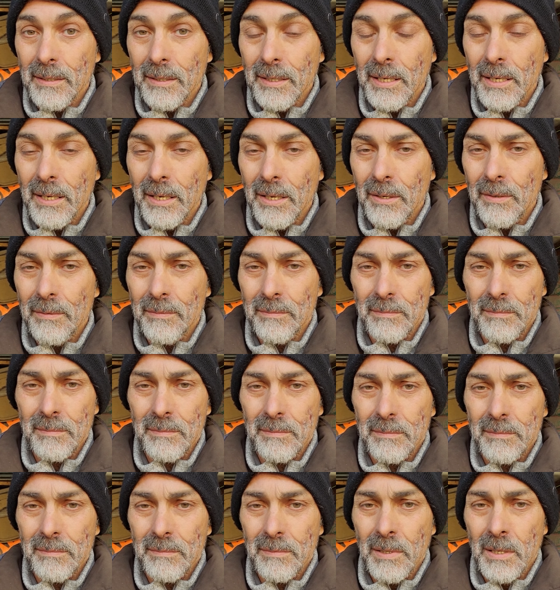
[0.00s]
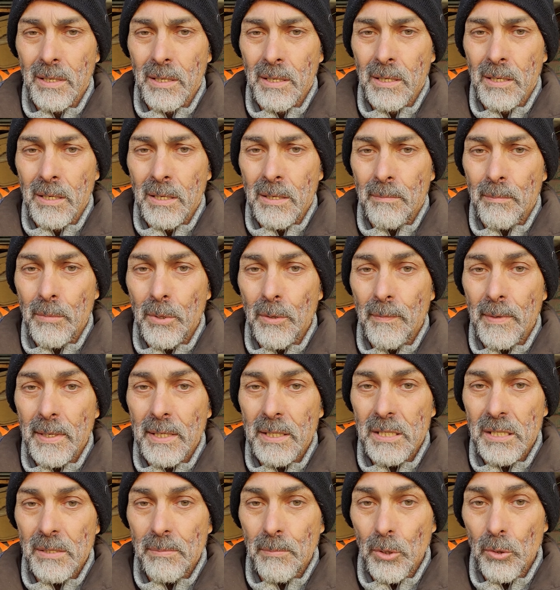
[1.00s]
you know, moving
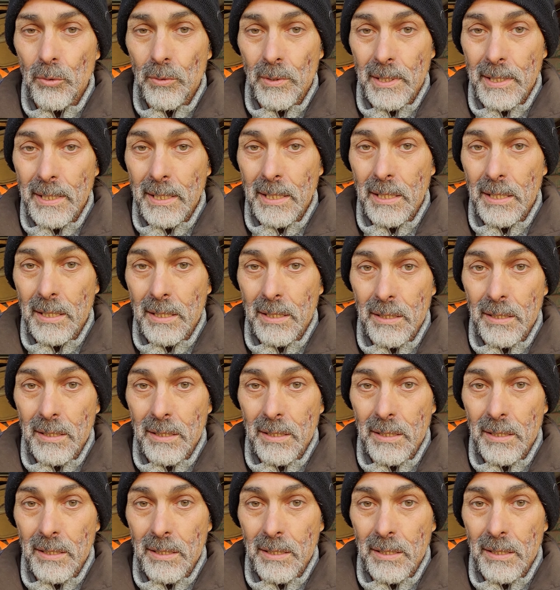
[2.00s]
smoothly.